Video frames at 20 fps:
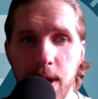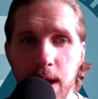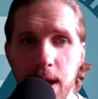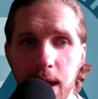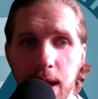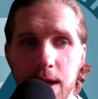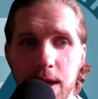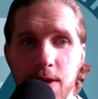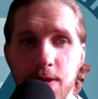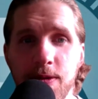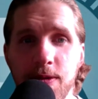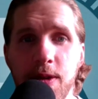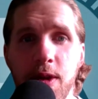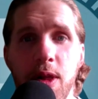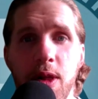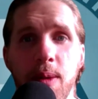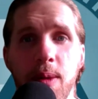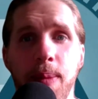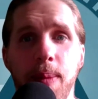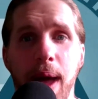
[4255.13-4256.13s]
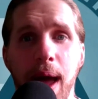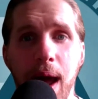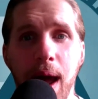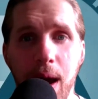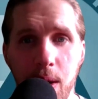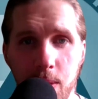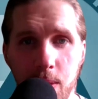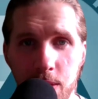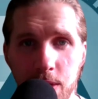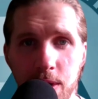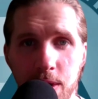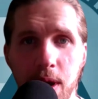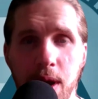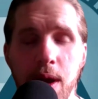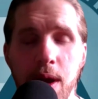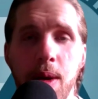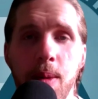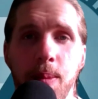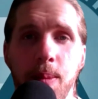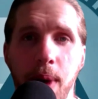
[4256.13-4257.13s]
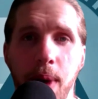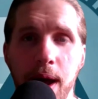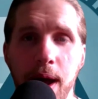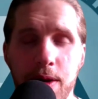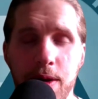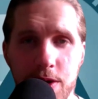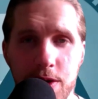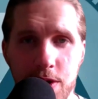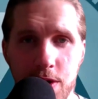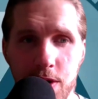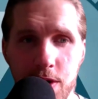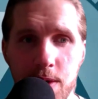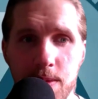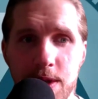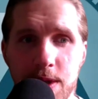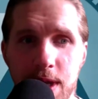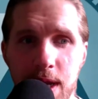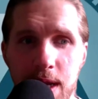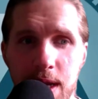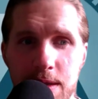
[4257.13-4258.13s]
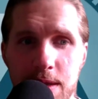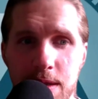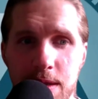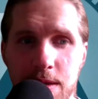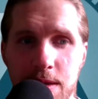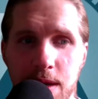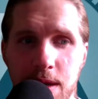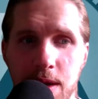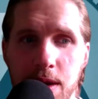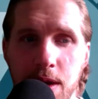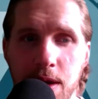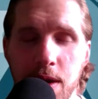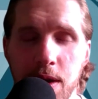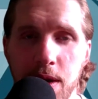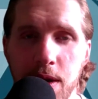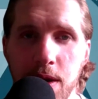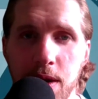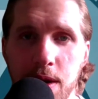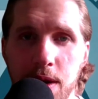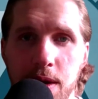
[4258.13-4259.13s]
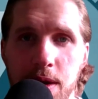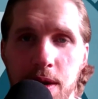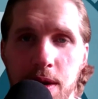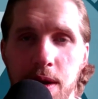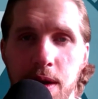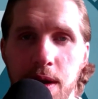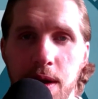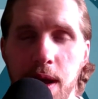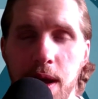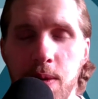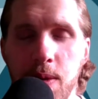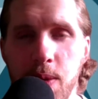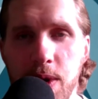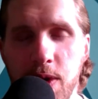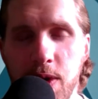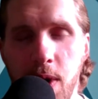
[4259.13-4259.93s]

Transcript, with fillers: again, to feel empowered by her circumstances. And we